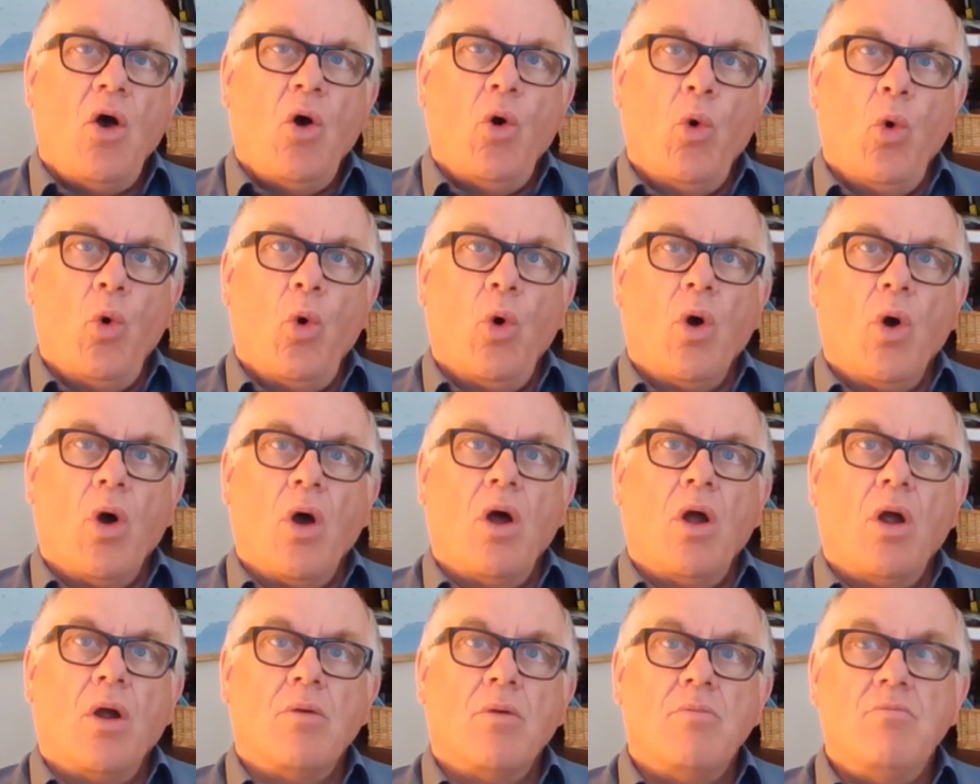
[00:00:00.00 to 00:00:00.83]

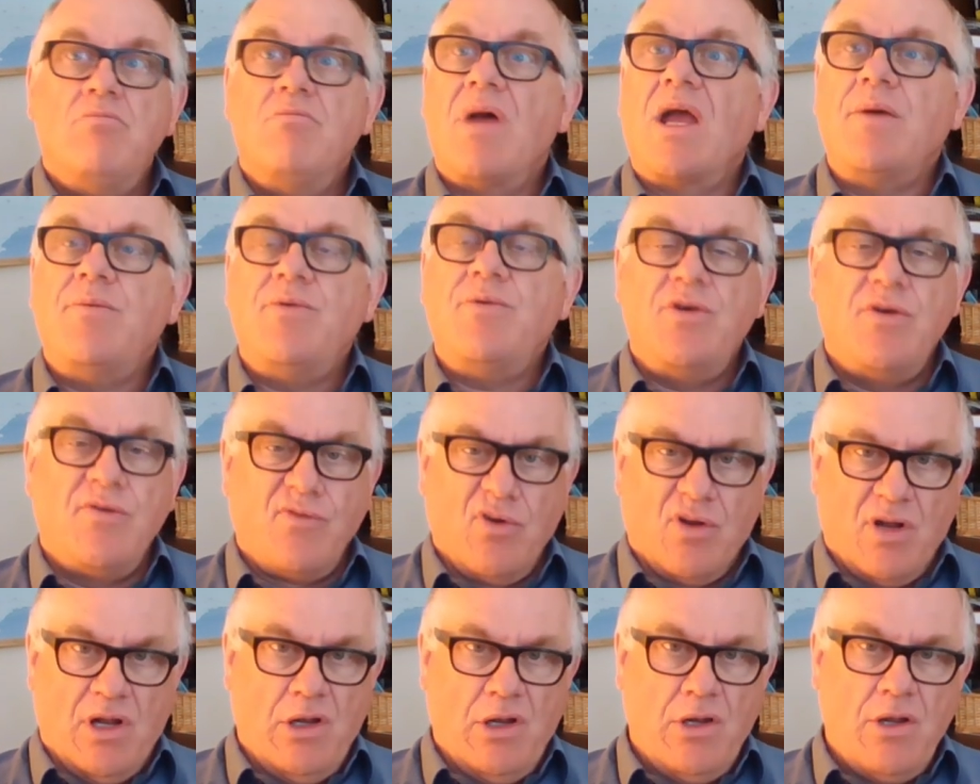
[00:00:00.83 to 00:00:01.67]
or maybe you've
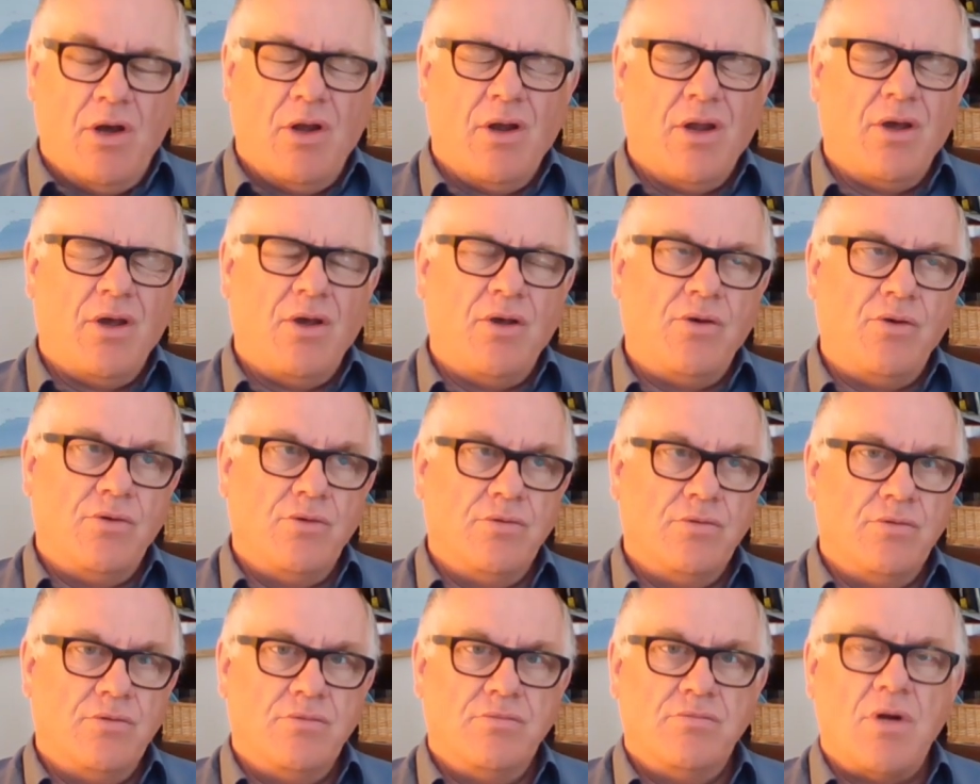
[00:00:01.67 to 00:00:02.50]
got a learner
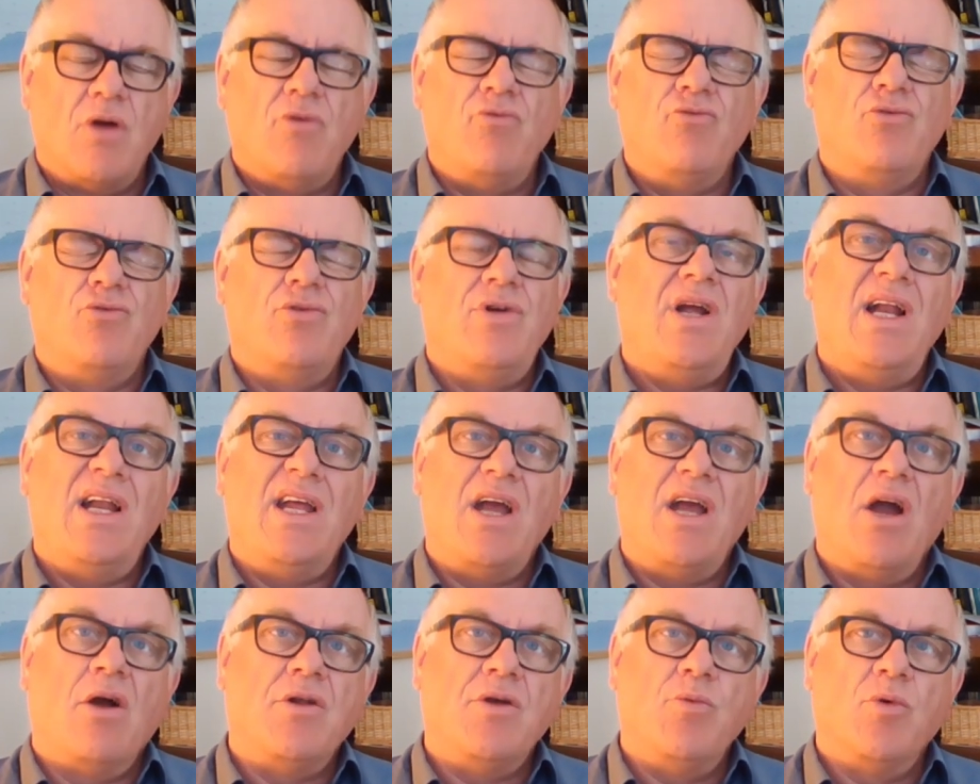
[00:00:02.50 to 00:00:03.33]
who
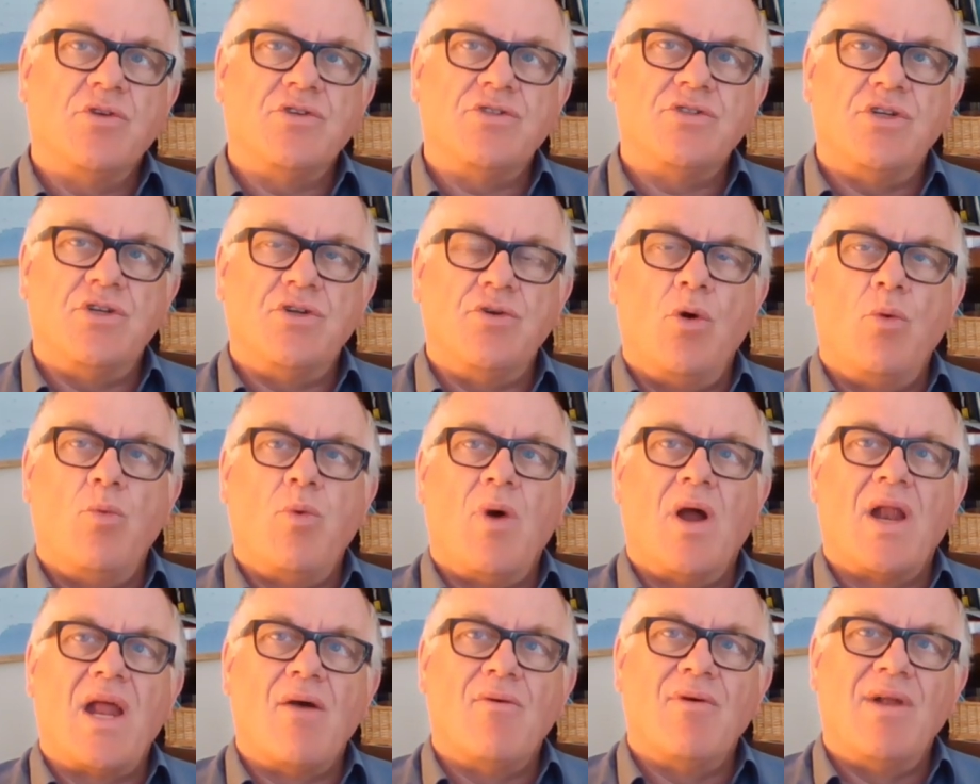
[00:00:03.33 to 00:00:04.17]
really only wants to do a
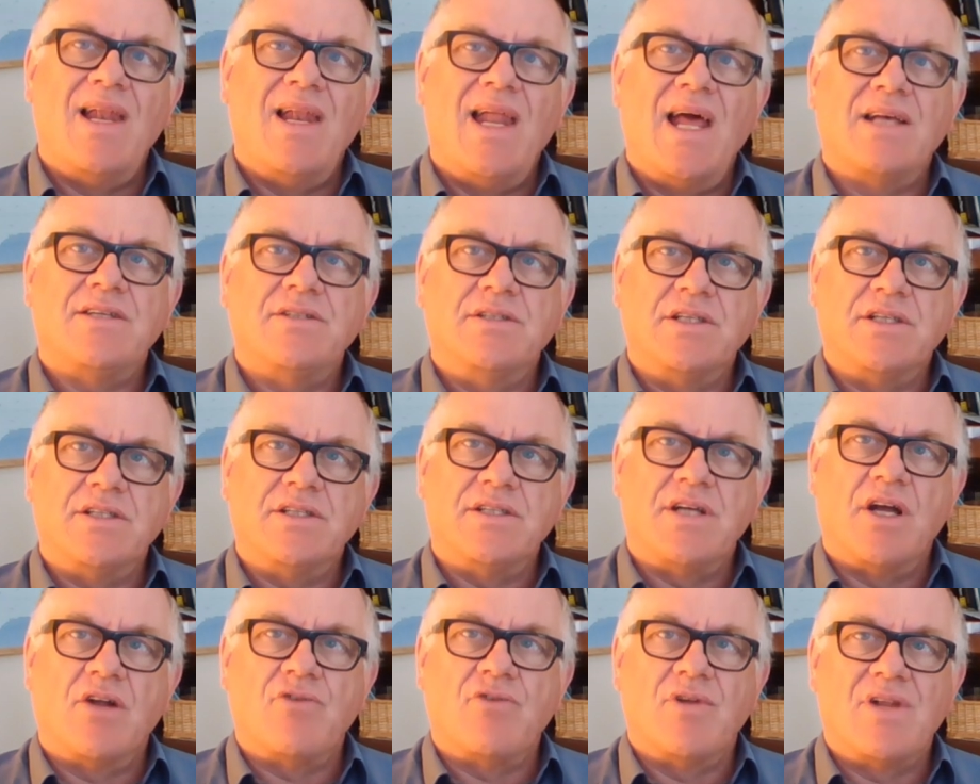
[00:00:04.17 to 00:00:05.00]
1 hour lesson,
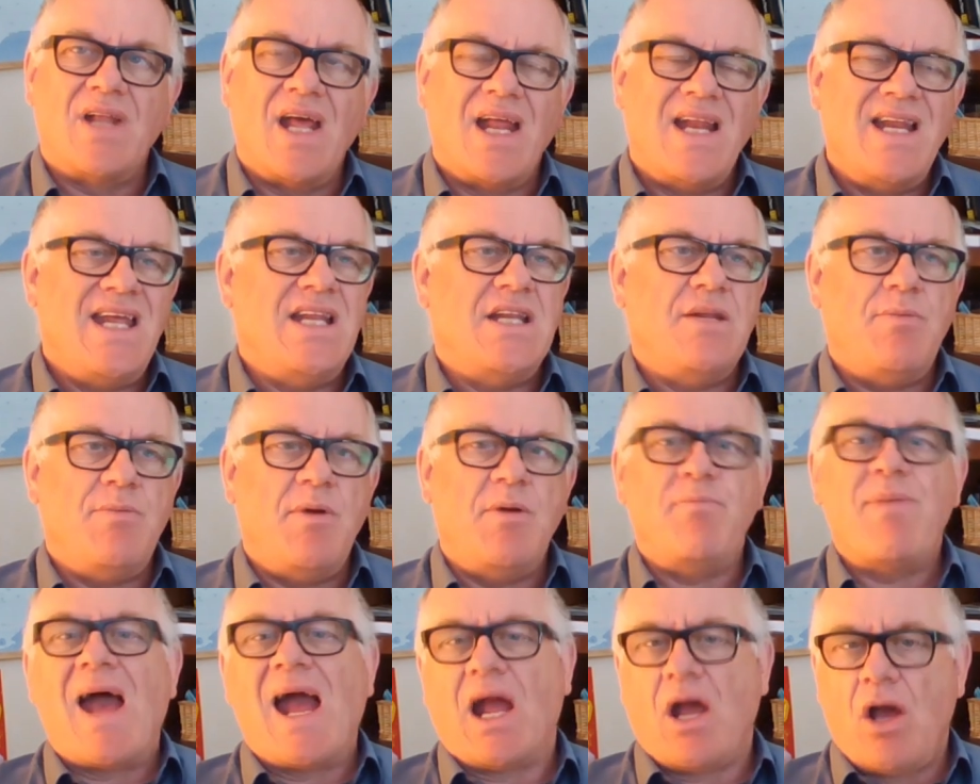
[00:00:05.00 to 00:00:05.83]
etc., they need to
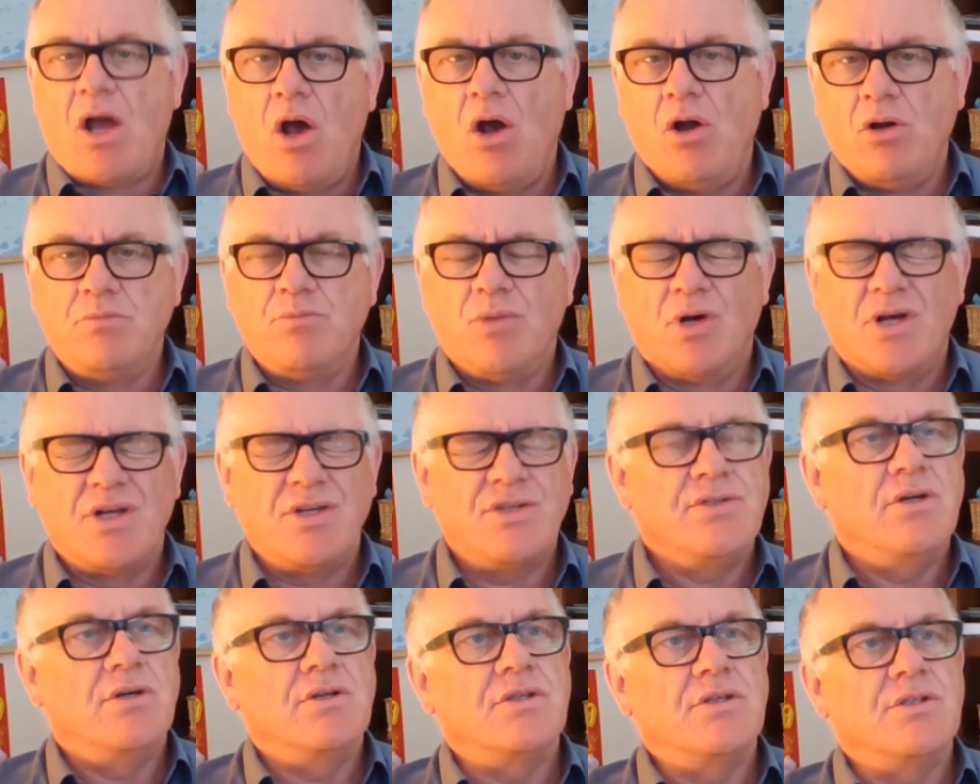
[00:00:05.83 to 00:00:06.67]
be back home by a
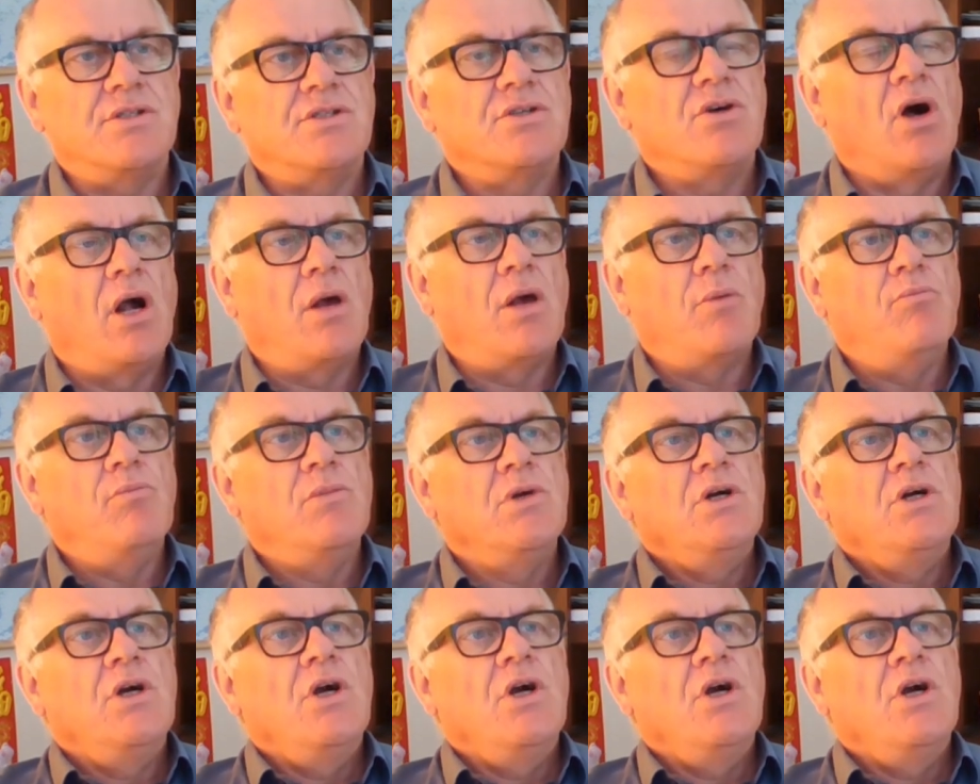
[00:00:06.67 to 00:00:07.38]
certain time.